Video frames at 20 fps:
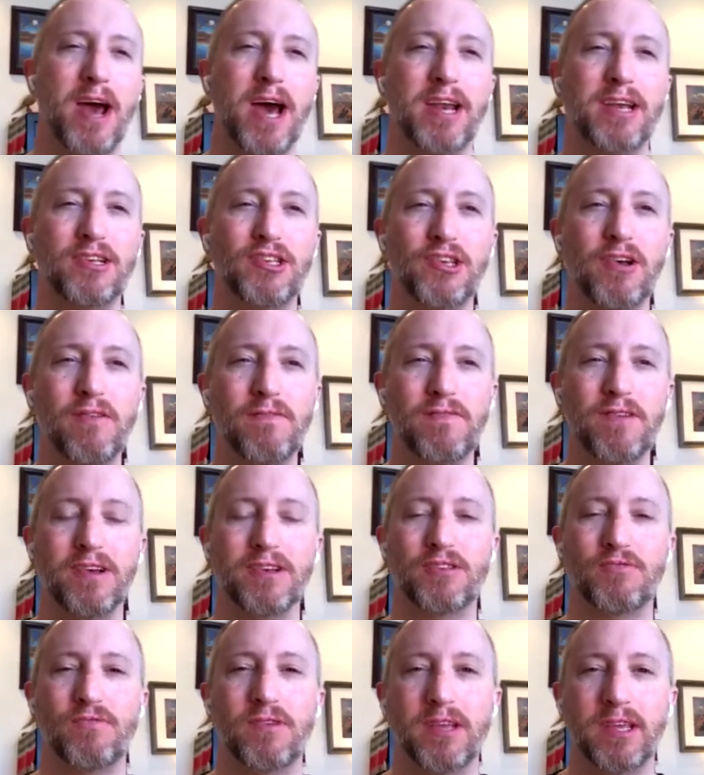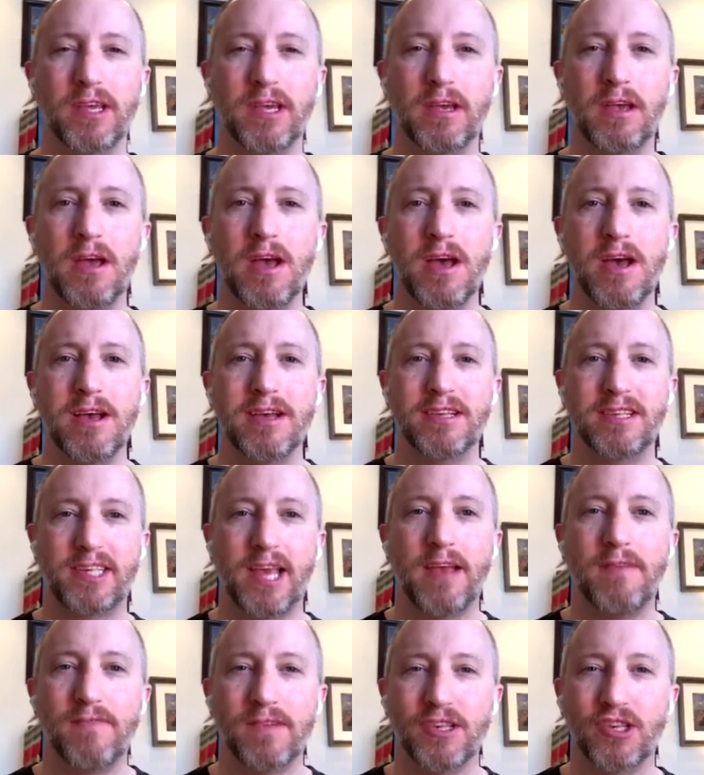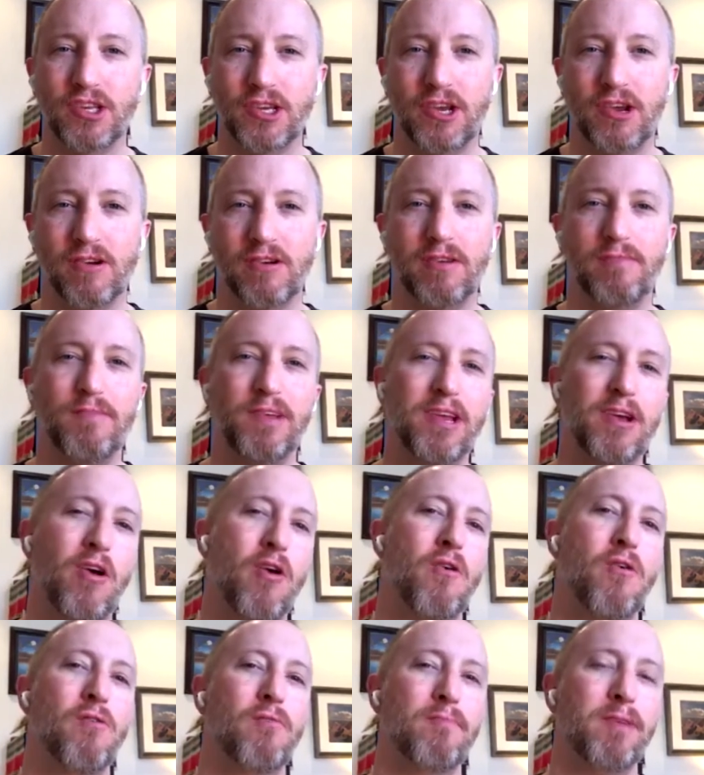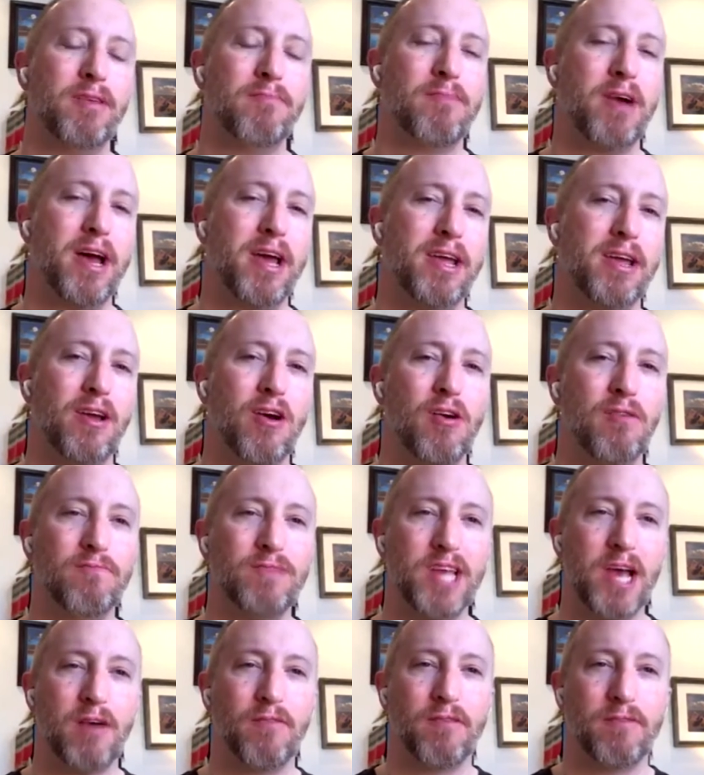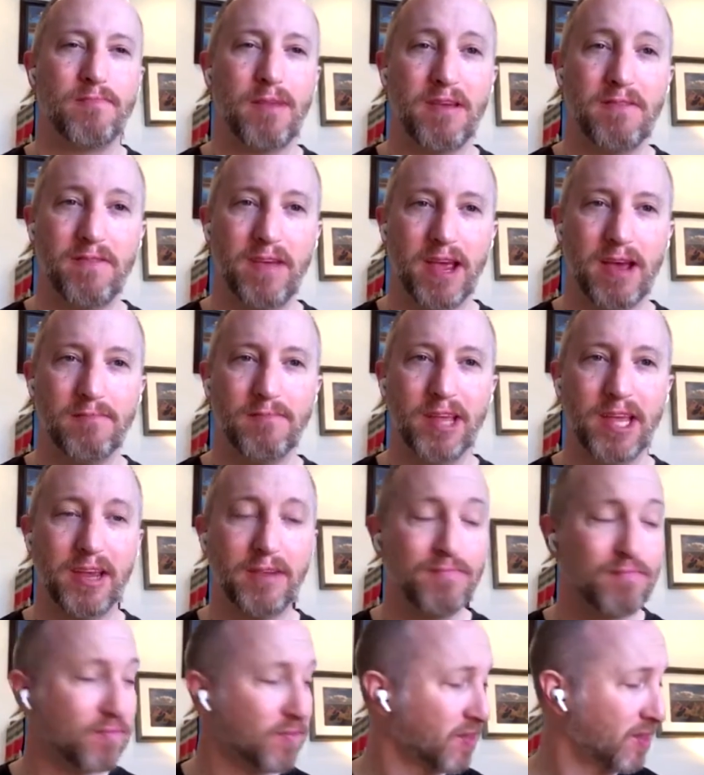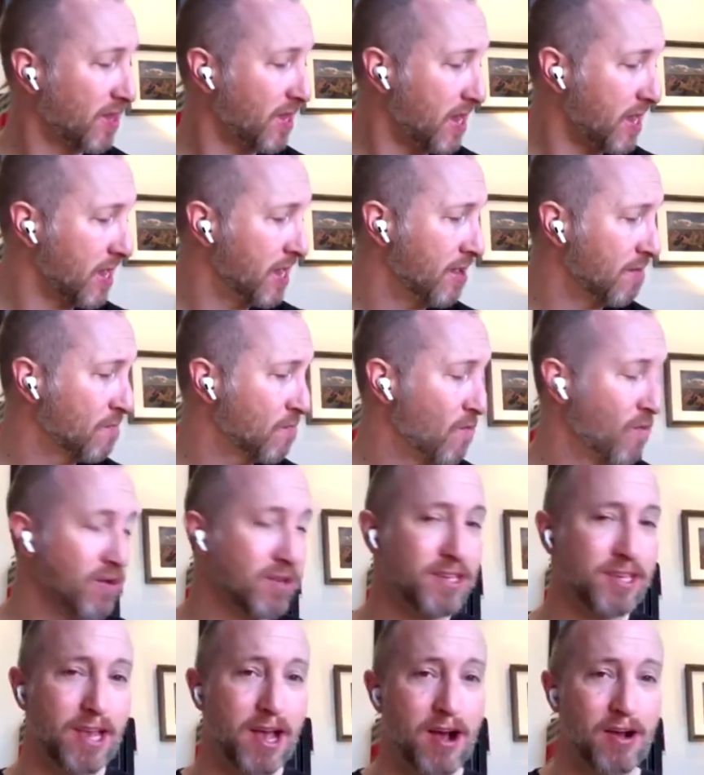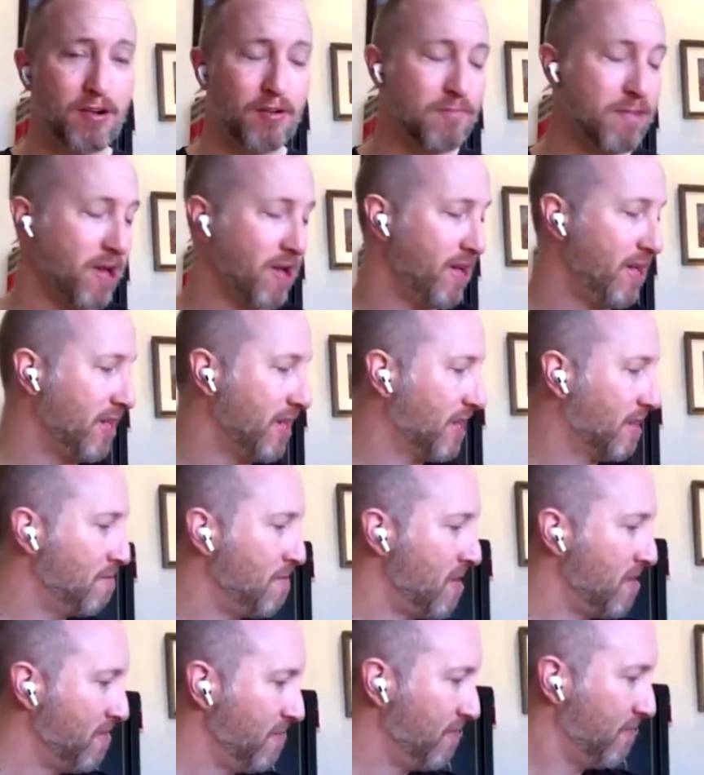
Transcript: So it feels really safe and secure to be home in my hometown with my family. And of course, Huckleberry, come here.